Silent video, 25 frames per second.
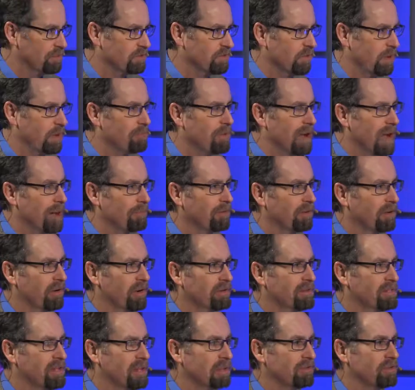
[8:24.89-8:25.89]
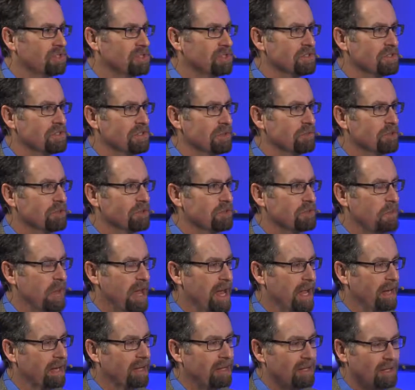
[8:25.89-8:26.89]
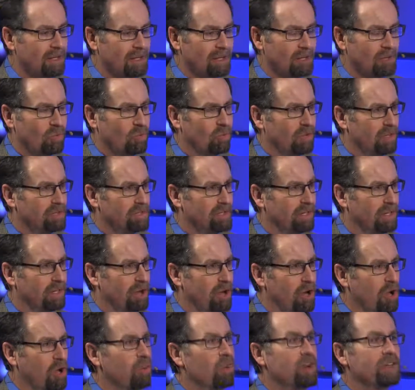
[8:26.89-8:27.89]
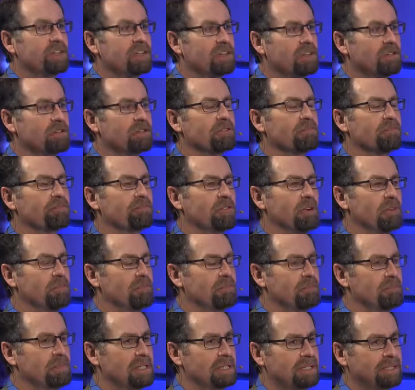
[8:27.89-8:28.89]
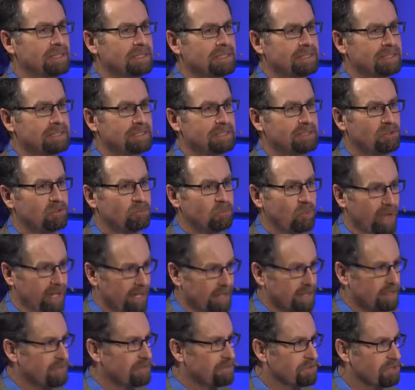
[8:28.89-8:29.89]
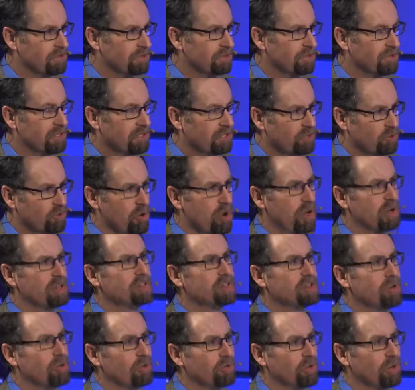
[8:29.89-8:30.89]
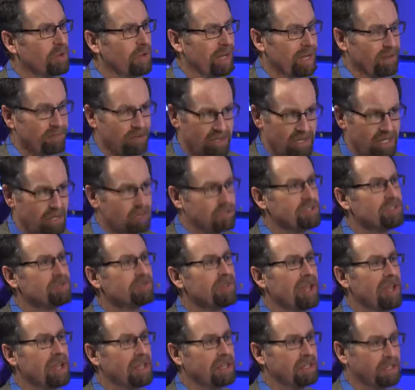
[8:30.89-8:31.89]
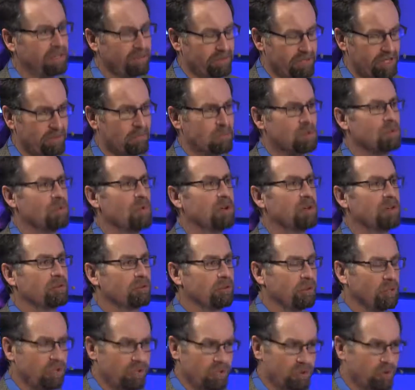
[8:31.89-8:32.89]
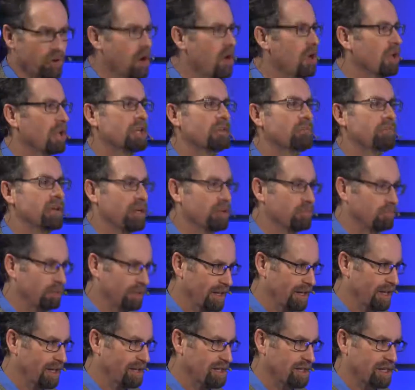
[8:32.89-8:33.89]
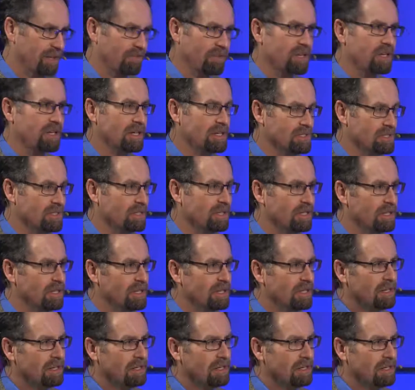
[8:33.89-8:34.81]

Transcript: who was very popular on television some years back, would always hear from relatives who'd crossed over and everything was fine and everything was wonderful and they're all in a better place and everything is good.